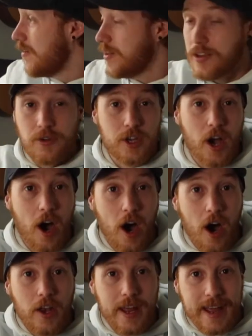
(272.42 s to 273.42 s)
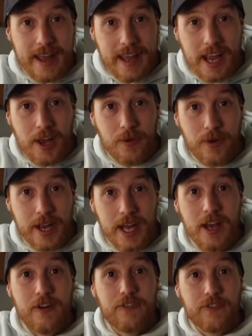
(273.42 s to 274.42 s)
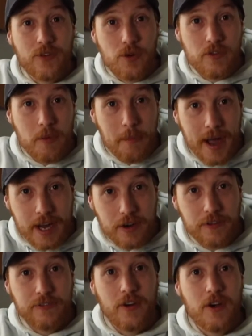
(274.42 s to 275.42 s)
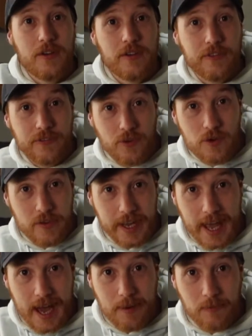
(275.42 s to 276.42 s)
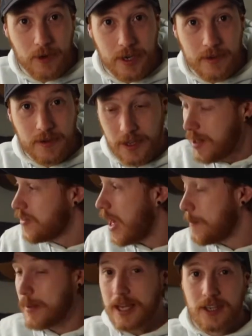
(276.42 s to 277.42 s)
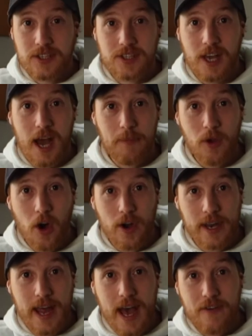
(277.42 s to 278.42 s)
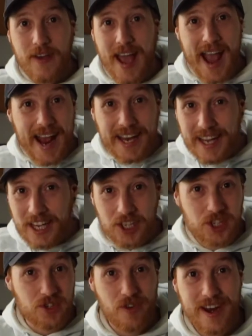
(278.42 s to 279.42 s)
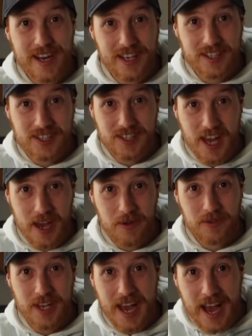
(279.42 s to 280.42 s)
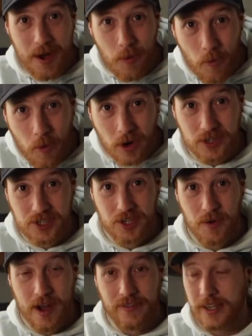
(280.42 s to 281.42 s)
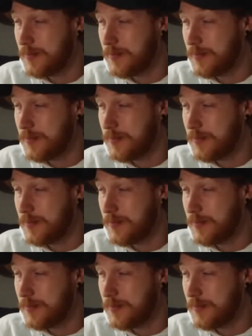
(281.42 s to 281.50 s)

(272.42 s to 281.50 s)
you can't hear it through the microphone, through the camera. That means I'm not going to have any extraneous sound whatsoever.